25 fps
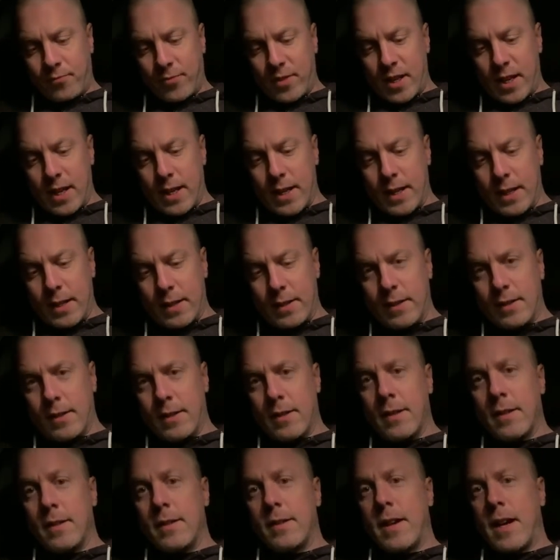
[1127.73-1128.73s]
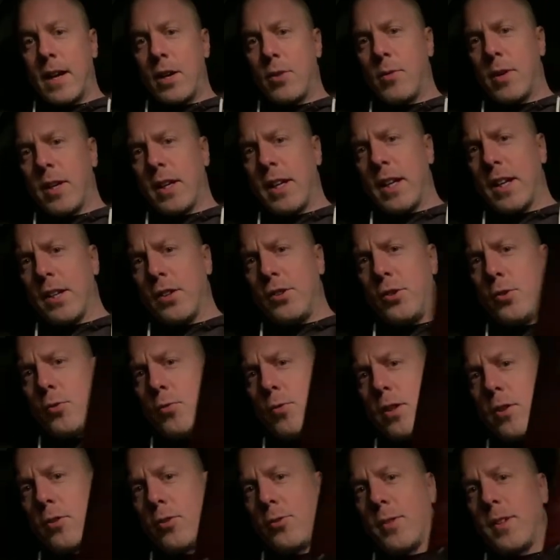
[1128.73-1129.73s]
in it. I don't want to get it too
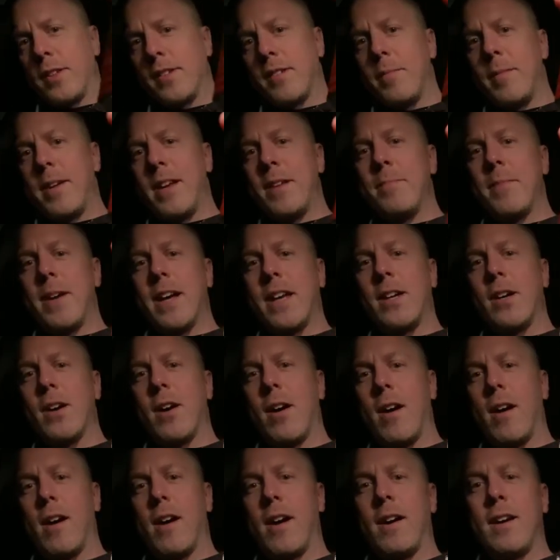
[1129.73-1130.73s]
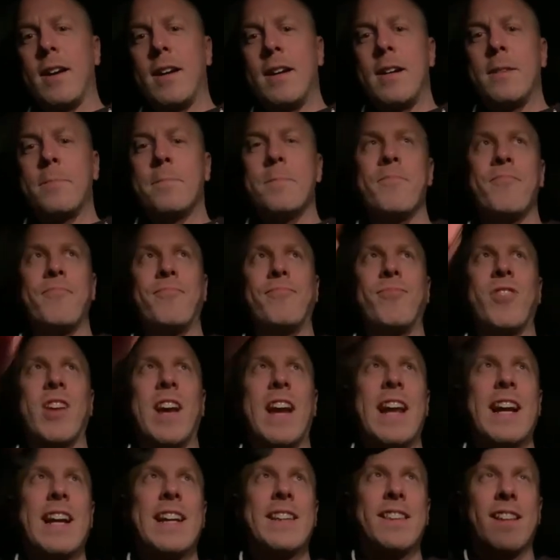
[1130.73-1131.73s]
close because I'm in my car
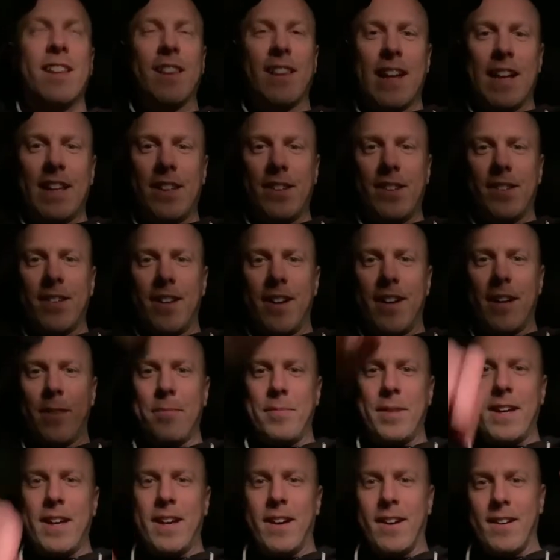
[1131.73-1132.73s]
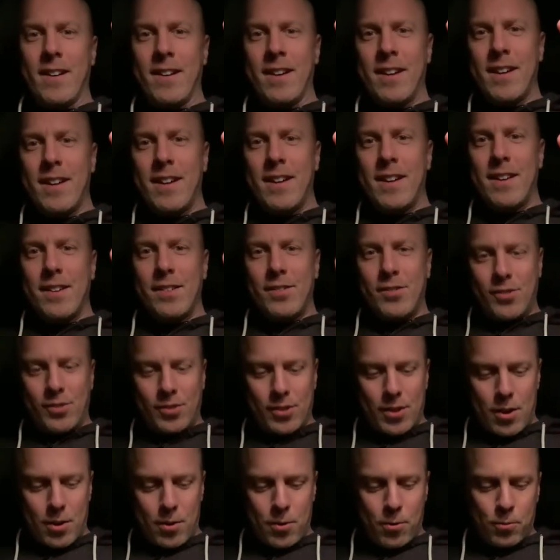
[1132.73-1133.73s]
and I got the lights on up here.
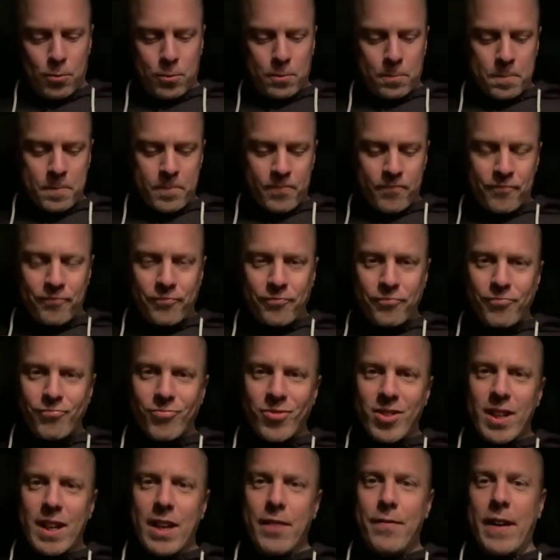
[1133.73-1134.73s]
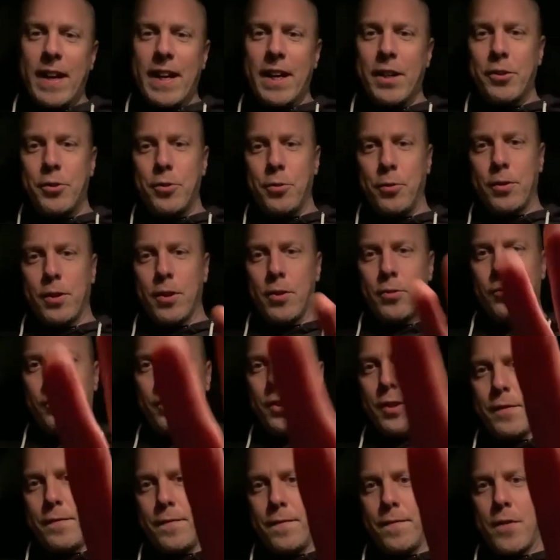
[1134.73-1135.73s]
So if I get too close
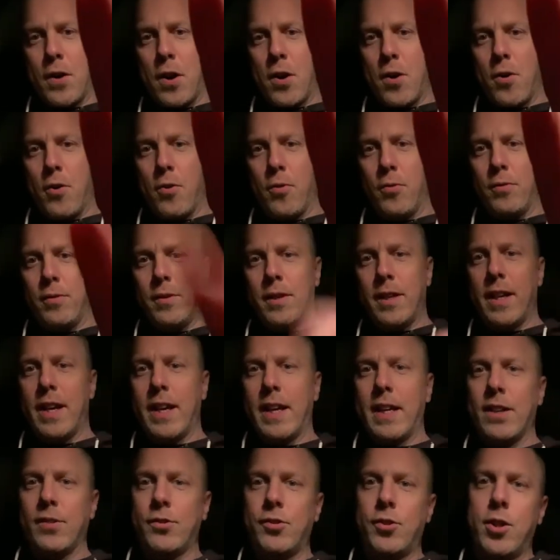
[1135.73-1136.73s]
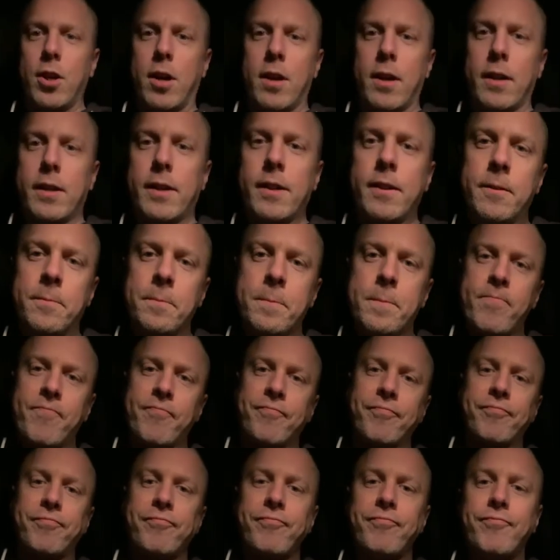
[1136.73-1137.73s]
to the phone, it gets dark.
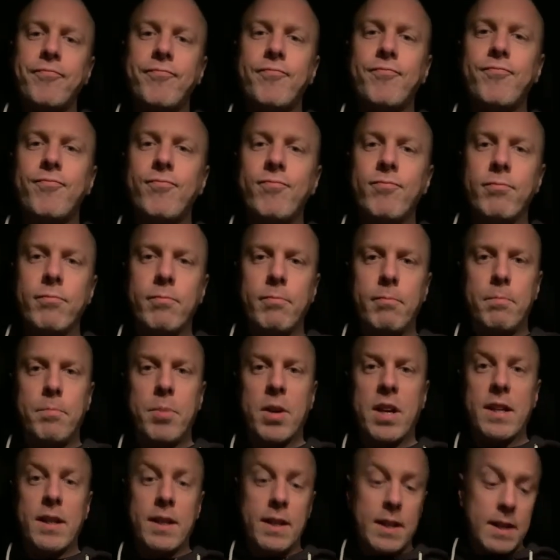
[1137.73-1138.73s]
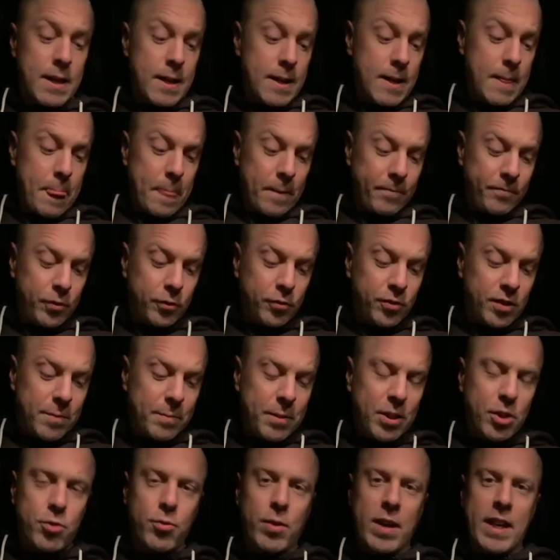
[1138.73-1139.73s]
But if you see
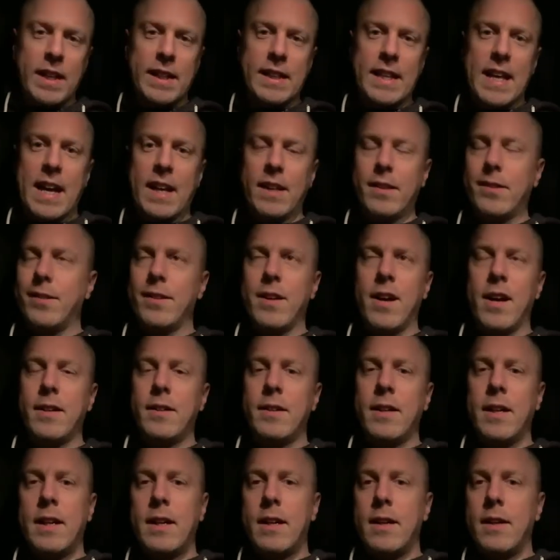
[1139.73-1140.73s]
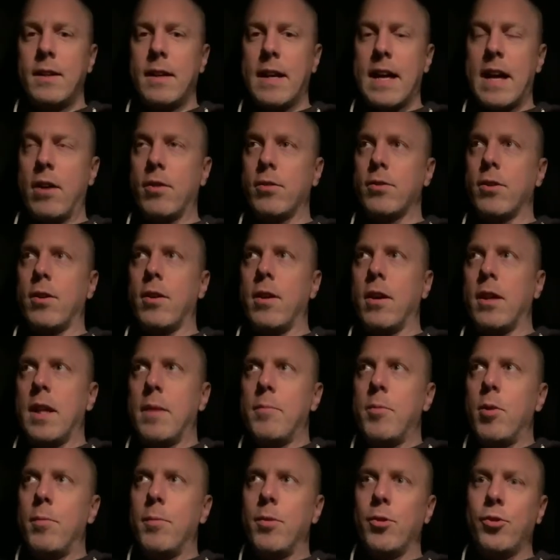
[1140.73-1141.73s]
me drinking that, it's not alcohol.
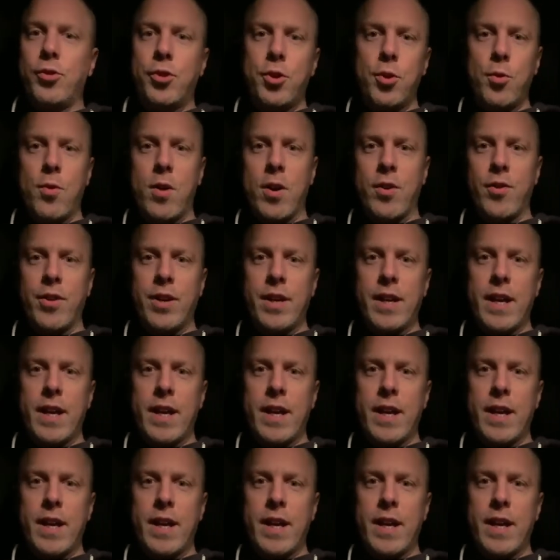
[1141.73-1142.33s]
I'm almost 200